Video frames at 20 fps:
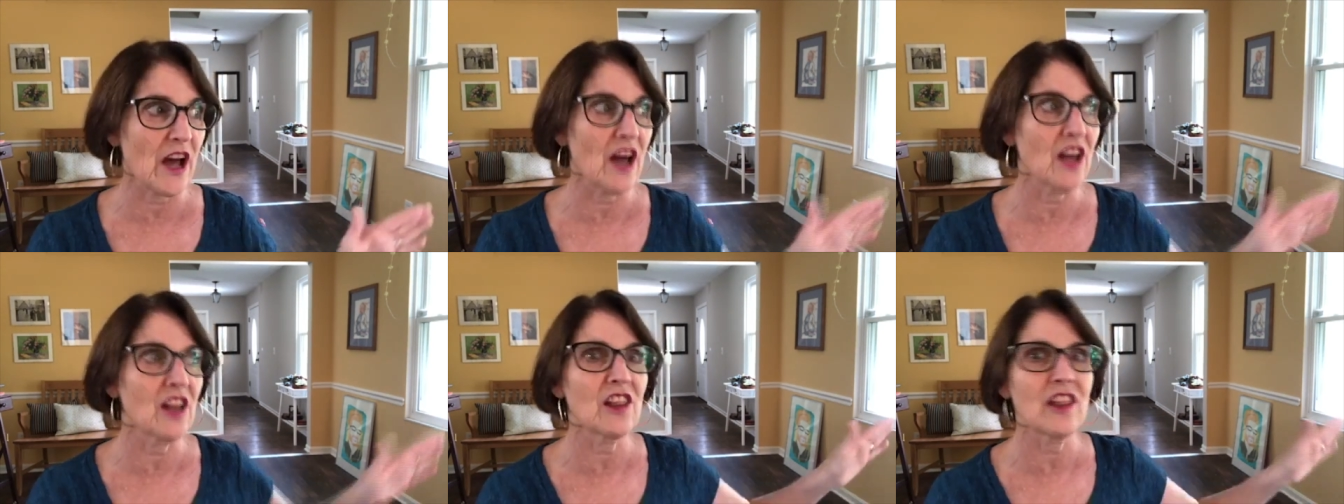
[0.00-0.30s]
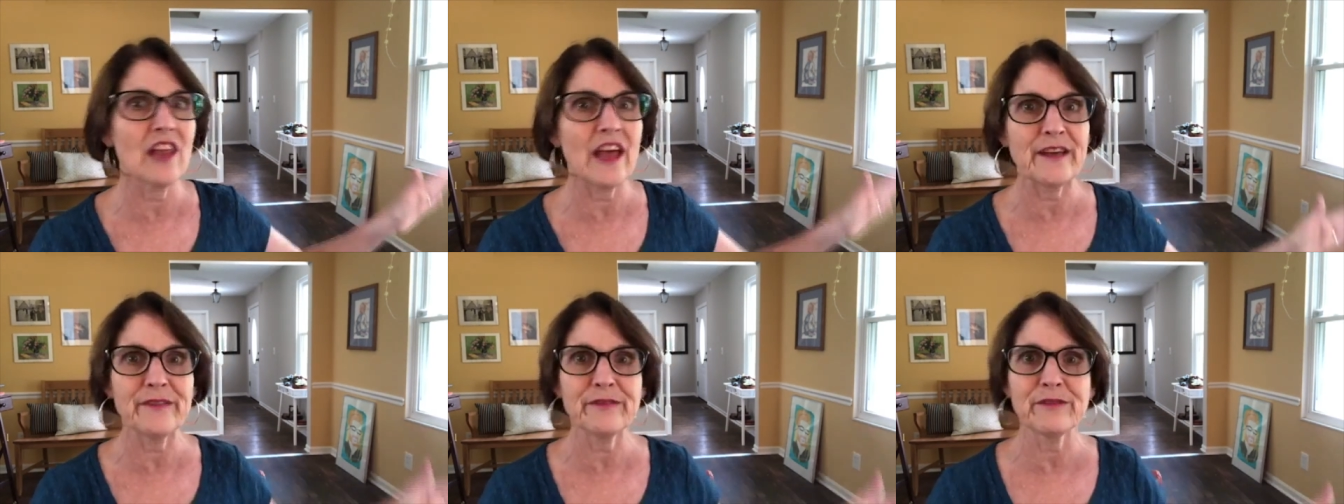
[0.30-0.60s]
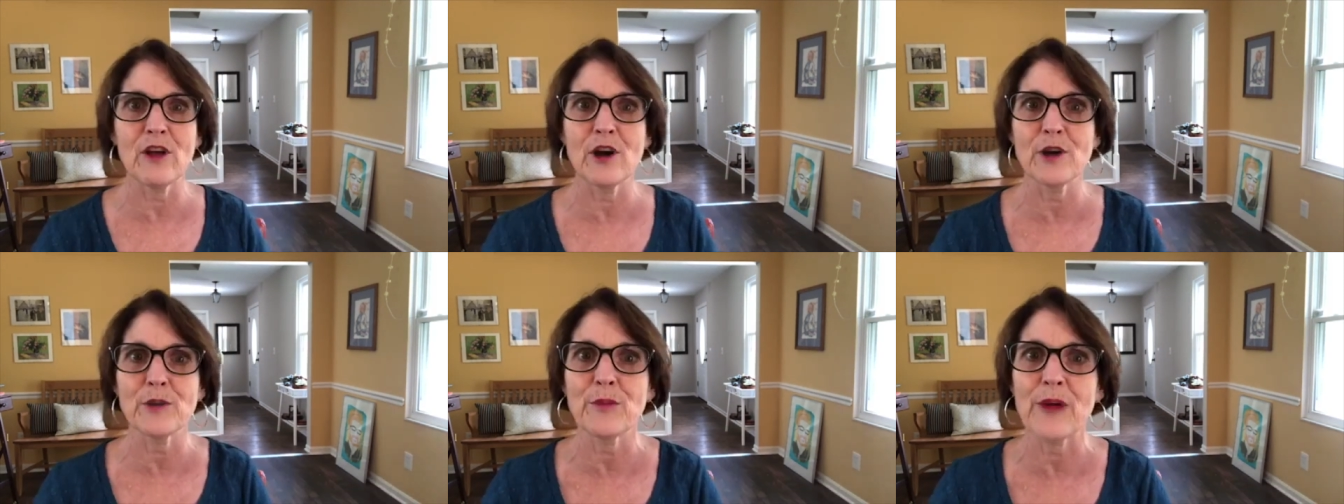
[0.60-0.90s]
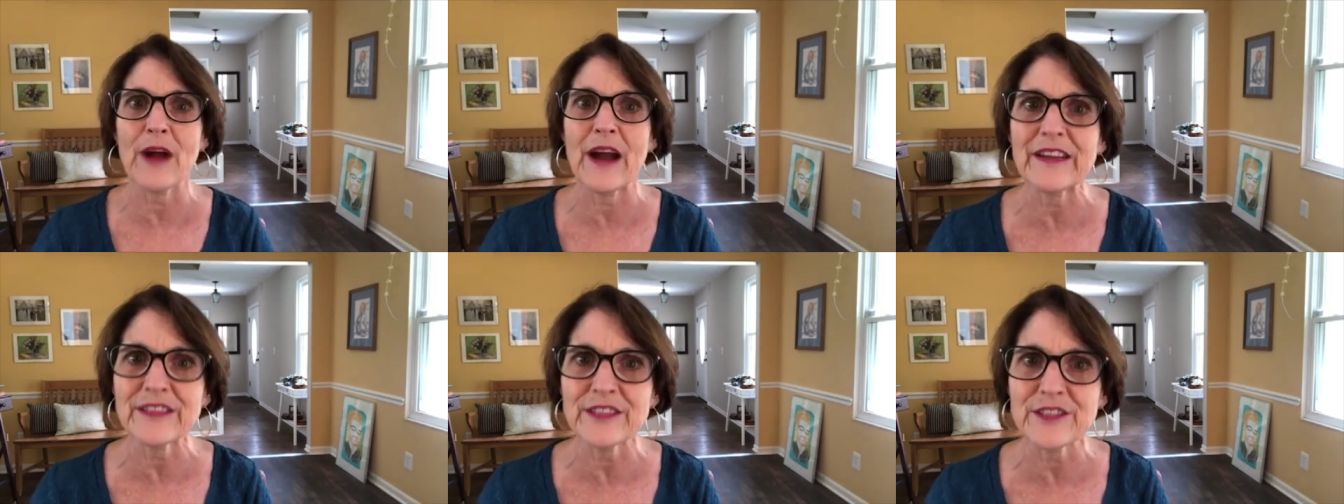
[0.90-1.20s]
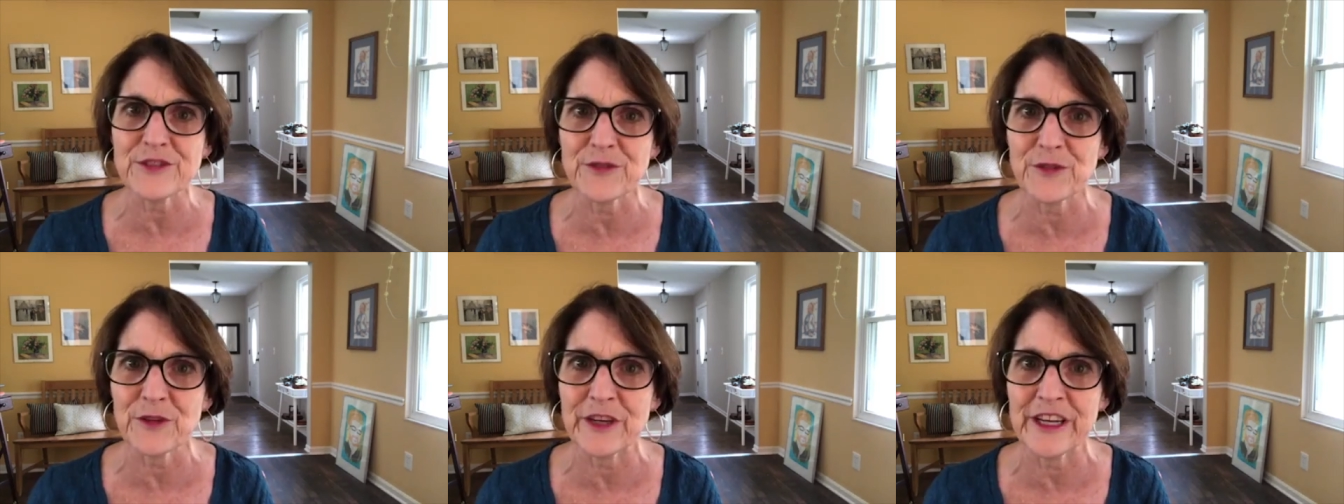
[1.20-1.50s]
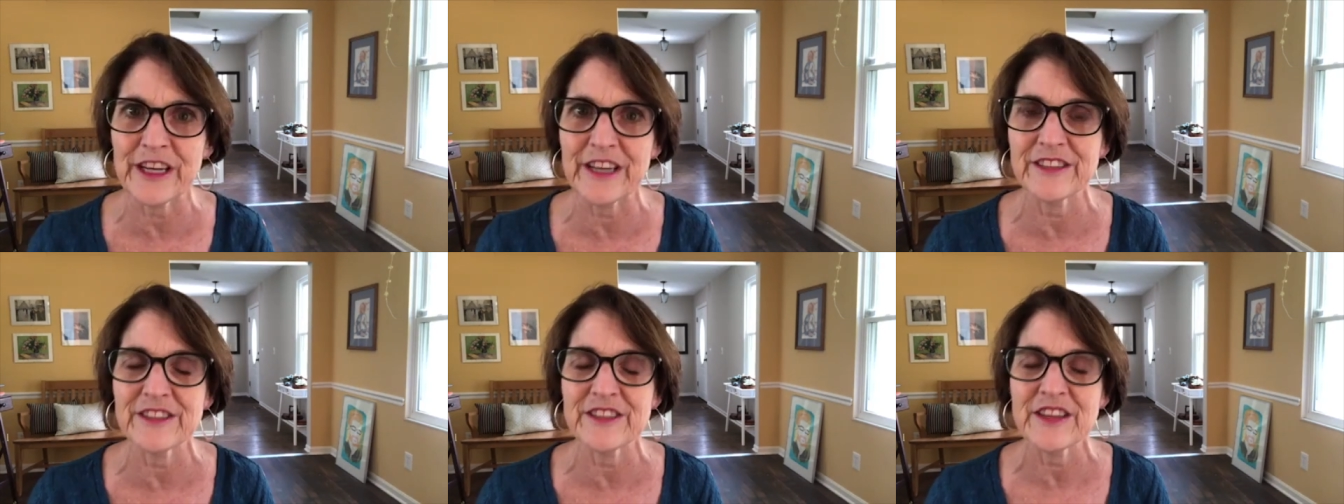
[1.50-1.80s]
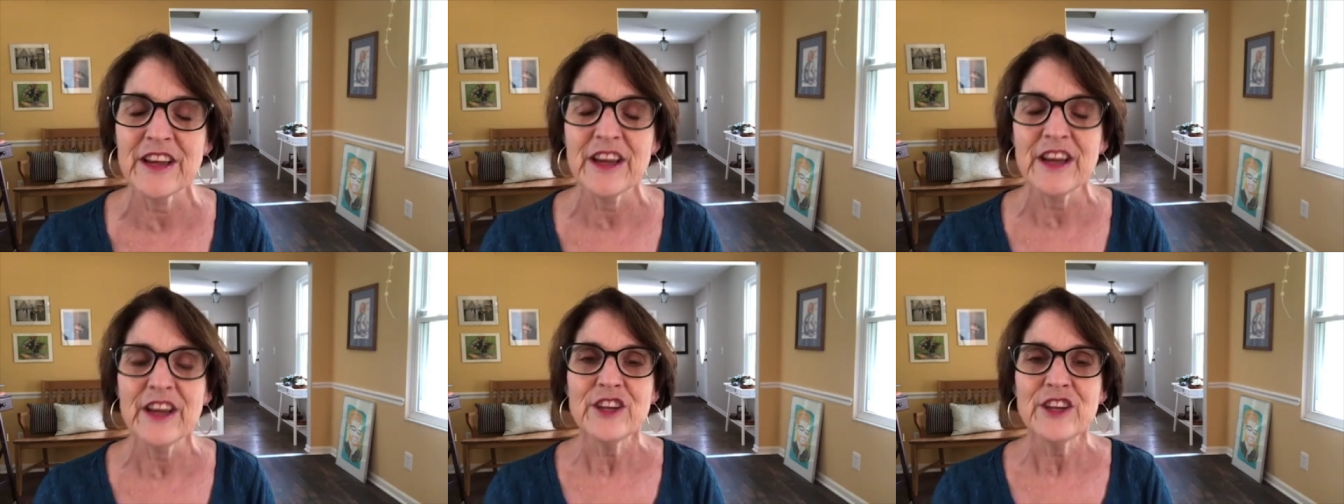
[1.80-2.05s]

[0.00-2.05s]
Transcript: a lifelong practice for kids.